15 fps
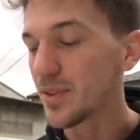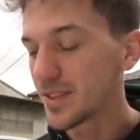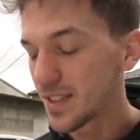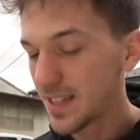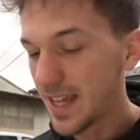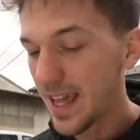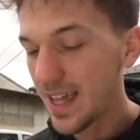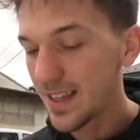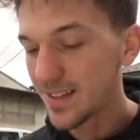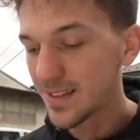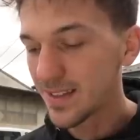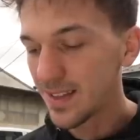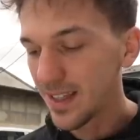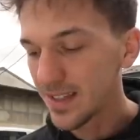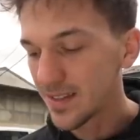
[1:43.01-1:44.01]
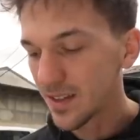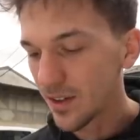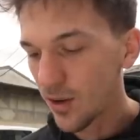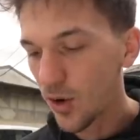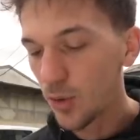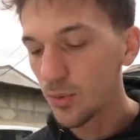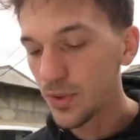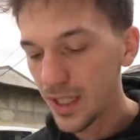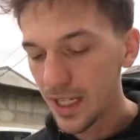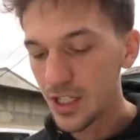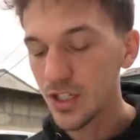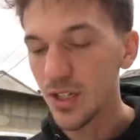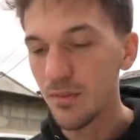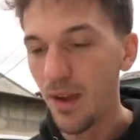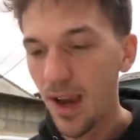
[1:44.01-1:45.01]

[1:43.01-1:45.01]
but today is, is the culmination of